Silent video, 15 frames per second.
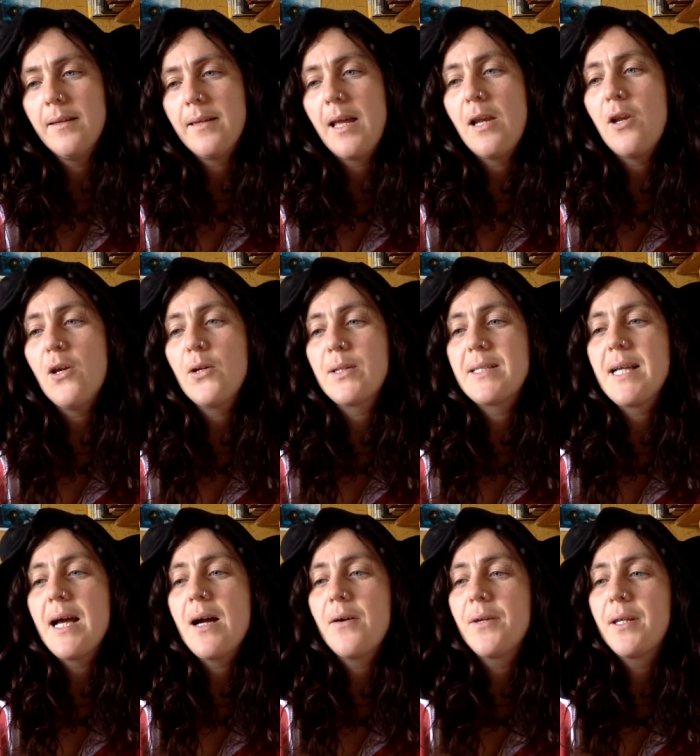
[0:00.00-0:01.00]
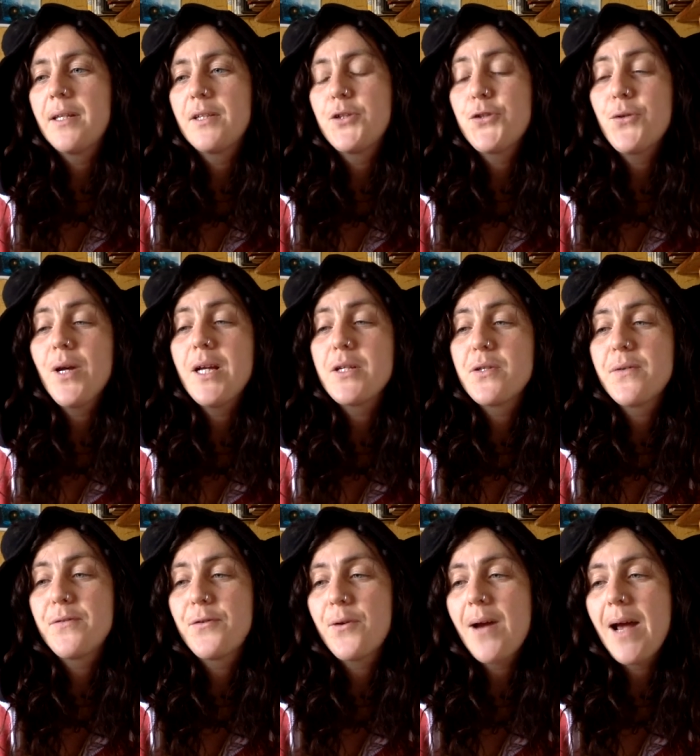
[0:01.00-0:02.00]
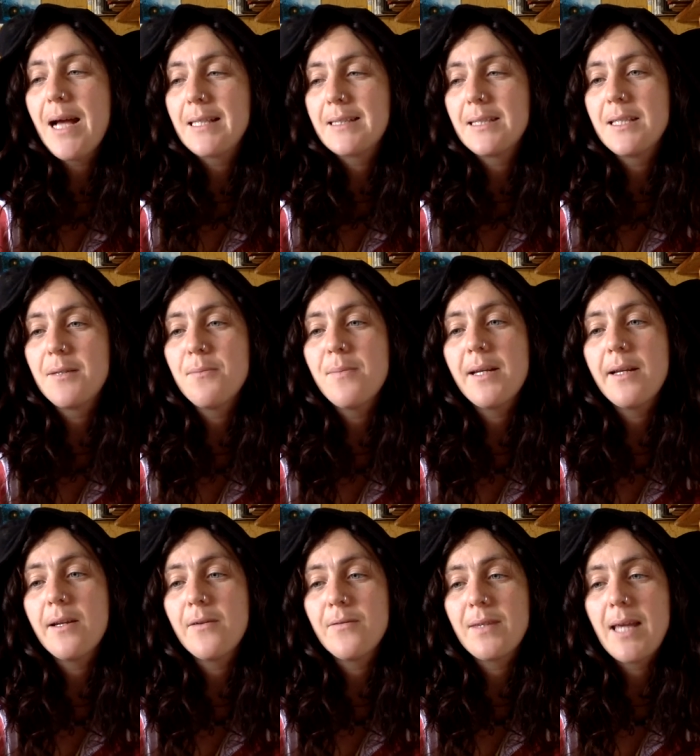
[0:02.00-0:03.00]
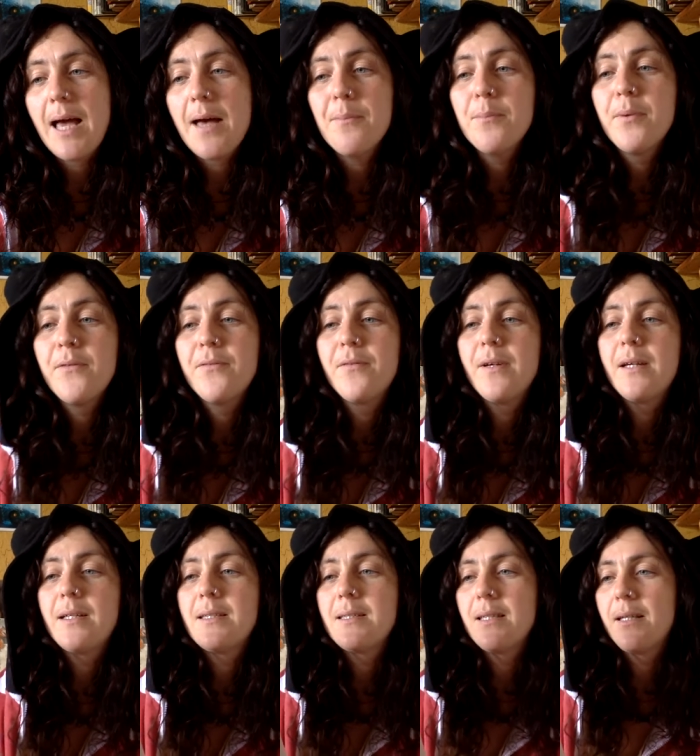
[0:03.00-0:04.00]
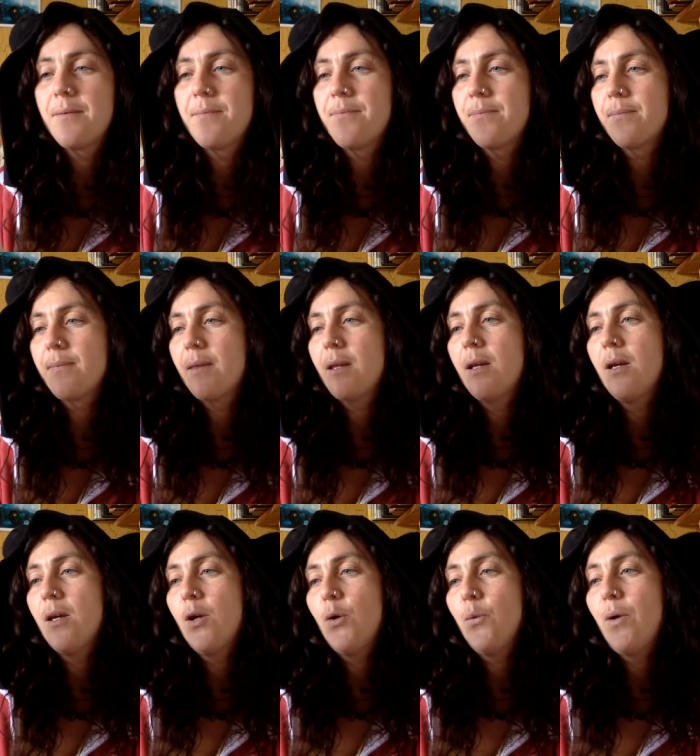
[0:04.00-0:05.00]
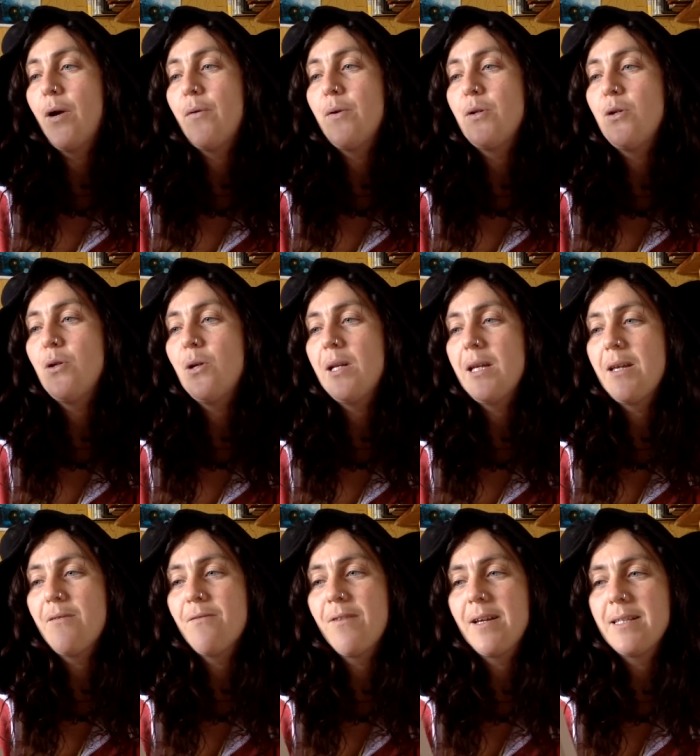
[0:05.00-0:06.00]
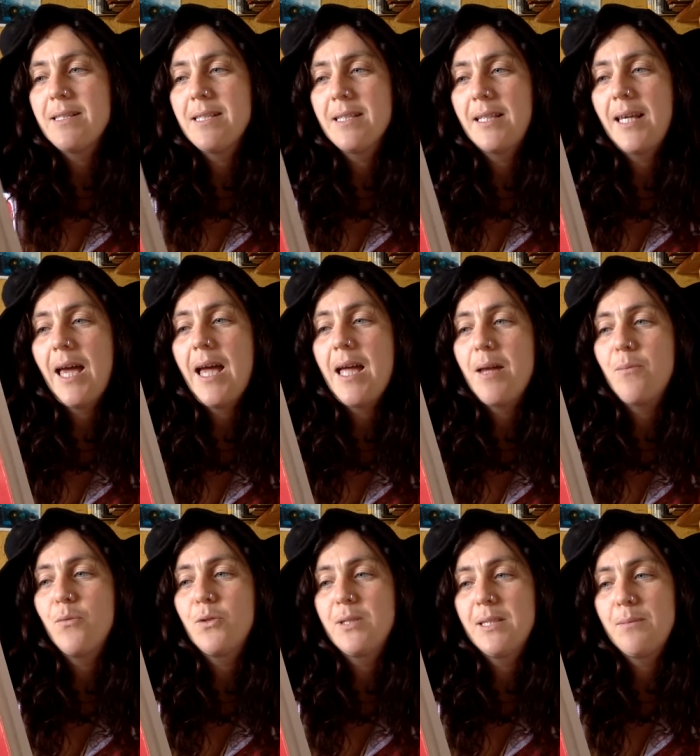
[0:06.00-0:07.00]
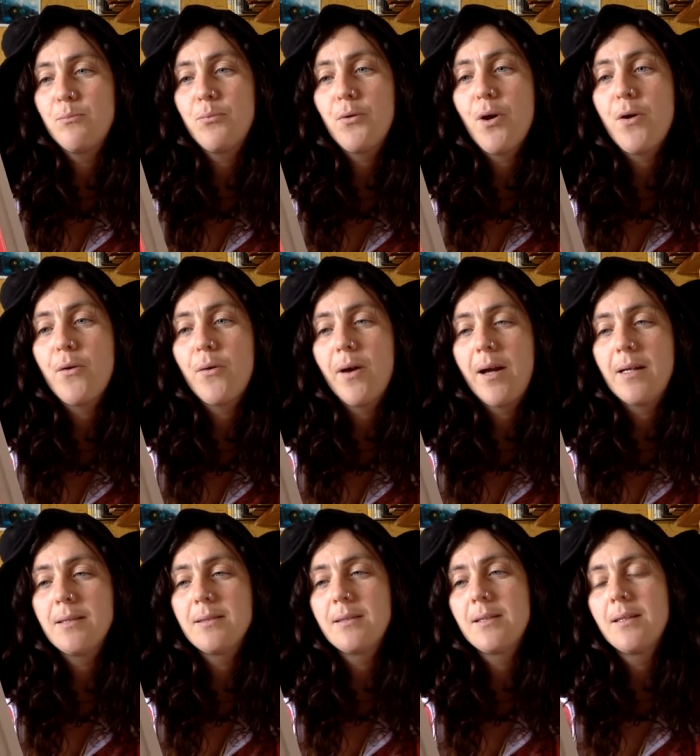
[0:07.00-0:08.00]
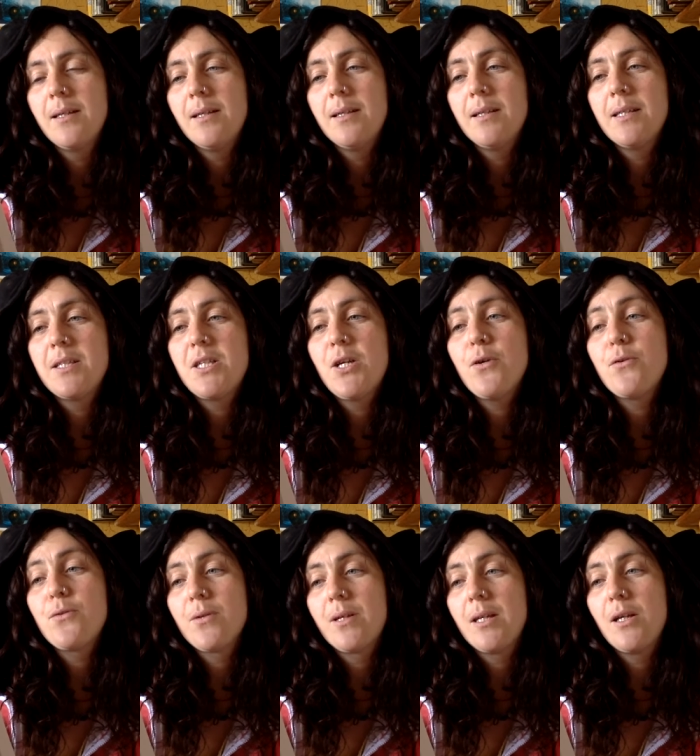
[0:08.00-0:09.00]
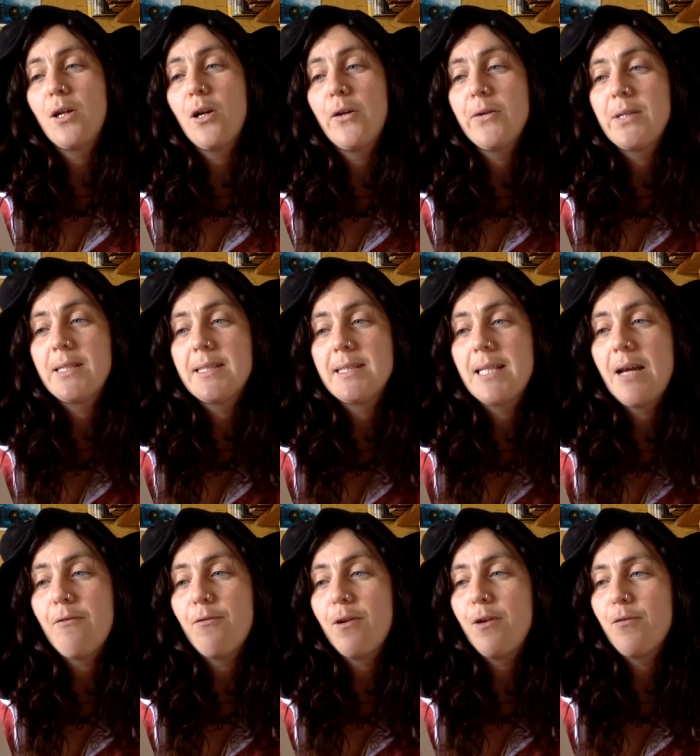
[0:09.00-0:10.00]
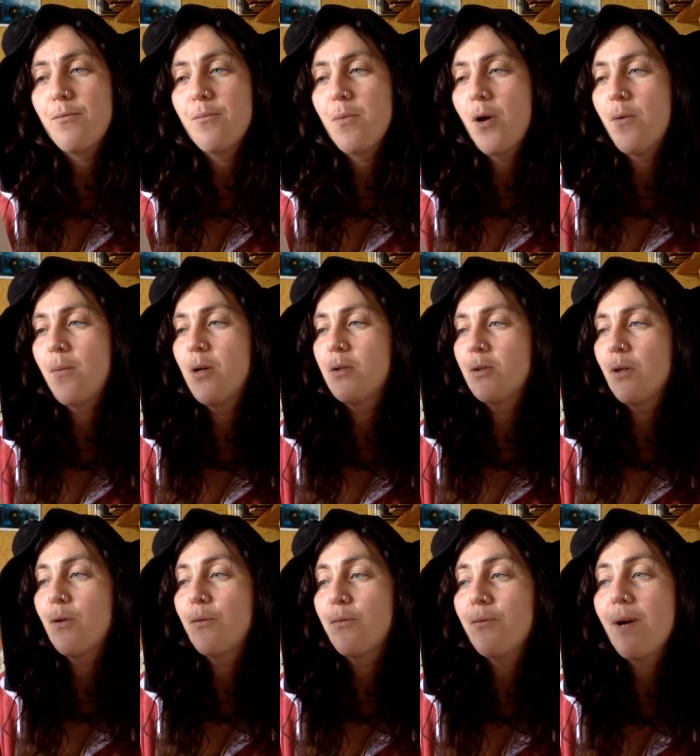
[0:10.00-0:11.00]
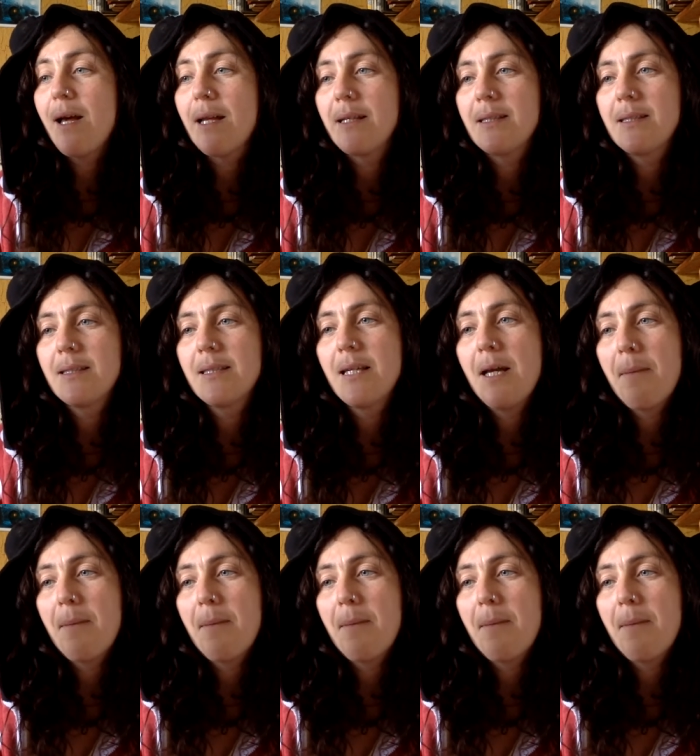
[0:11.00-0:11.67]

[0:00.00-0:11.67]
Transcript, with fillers: They looked down at the stretch of grass in the middle of the amphitheatre, where a newly invented game was in progress. The children included several of Momo's old friends